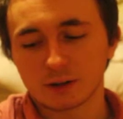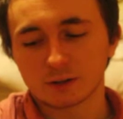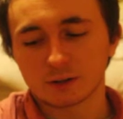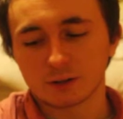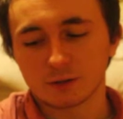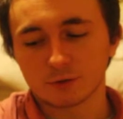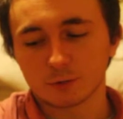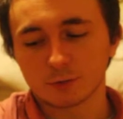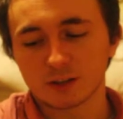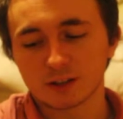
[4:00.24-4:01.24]
like learning
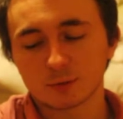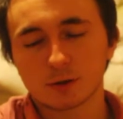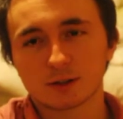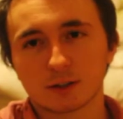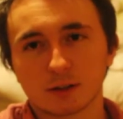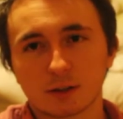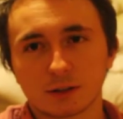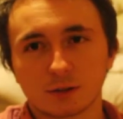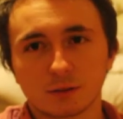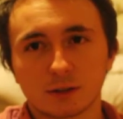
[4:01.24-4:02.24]
from textbooks. I like
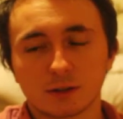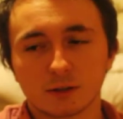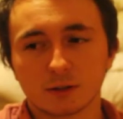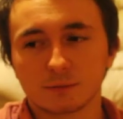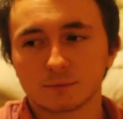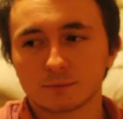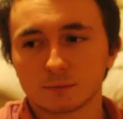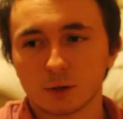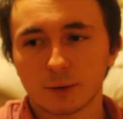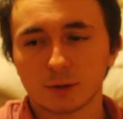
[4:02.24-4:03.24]
to read the
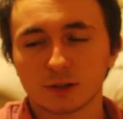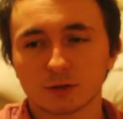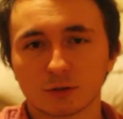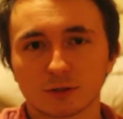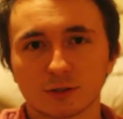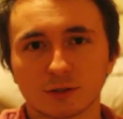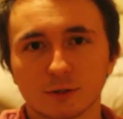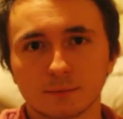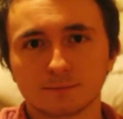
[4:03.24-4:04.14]
primary sources.